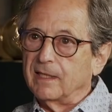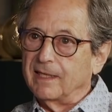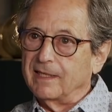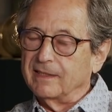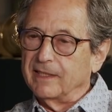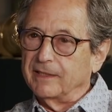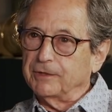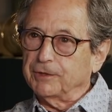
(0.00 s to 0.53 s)

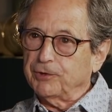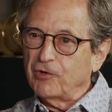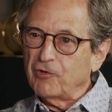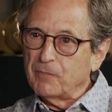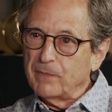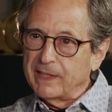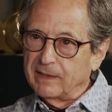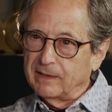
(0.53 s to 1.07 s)
and it should
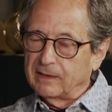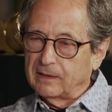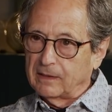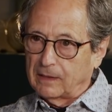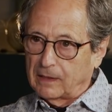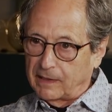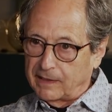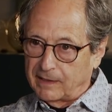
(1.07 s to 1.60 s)
have been
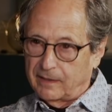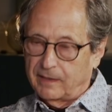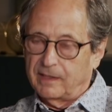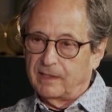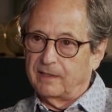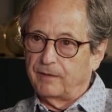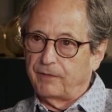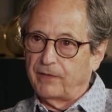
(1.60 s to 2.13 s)
clear,
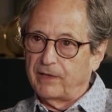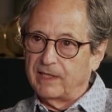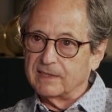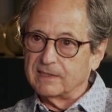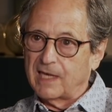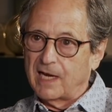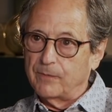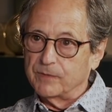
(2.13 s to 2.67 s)
the thing
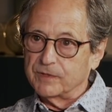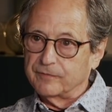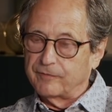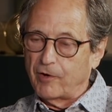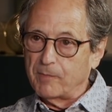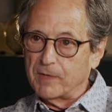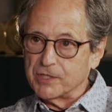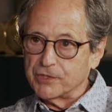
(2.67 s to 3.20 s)
is I was
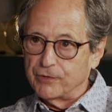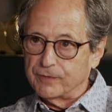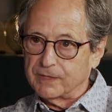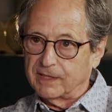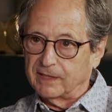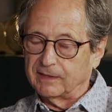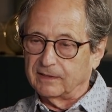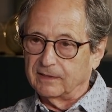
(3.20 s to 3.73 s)
very much
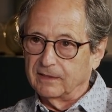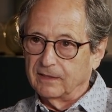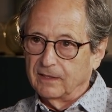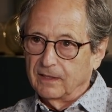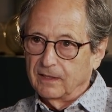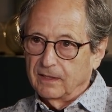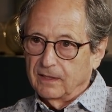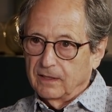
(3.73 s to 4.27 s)
using
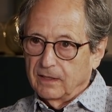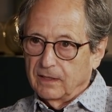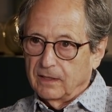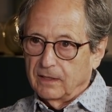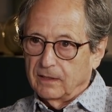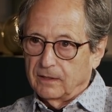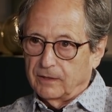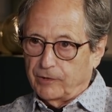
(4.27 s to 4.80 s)

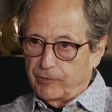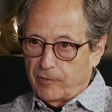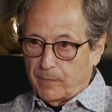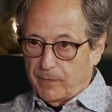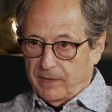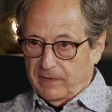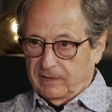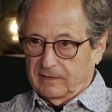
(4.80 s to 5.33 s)

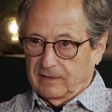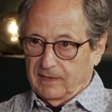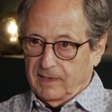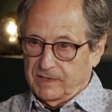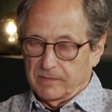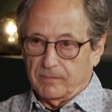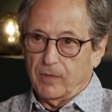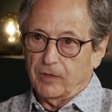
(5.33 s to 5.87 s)
Europe
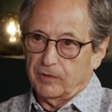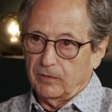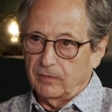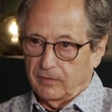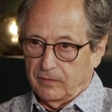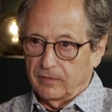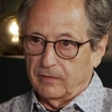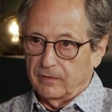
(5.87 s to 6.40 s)
as a
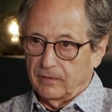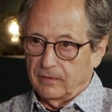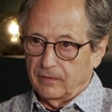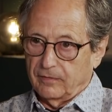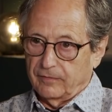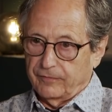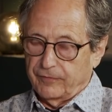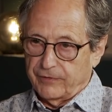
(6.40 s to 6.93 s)
model
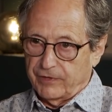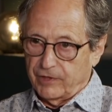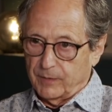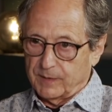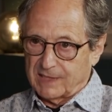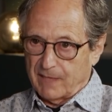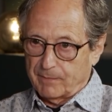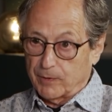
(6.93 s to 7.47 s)
for the
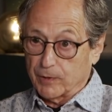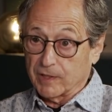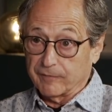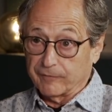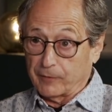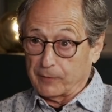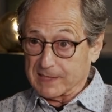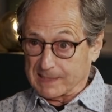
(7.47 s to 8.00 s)
US. They both have
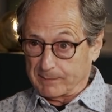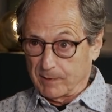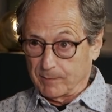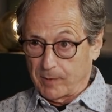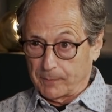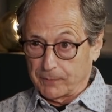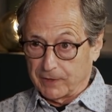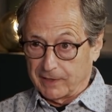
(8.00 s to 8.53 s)
very similar
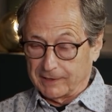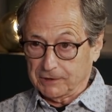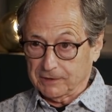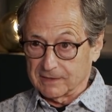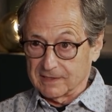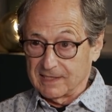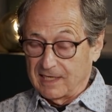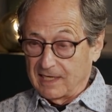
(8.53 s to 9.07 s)

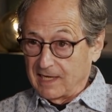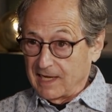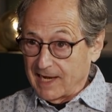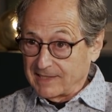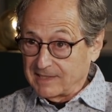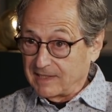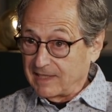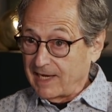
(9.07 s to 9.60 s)
populations.
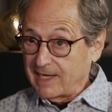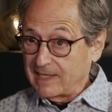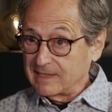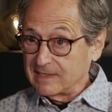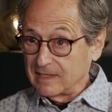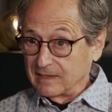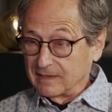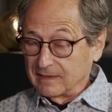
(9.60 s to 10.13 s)
And in the end,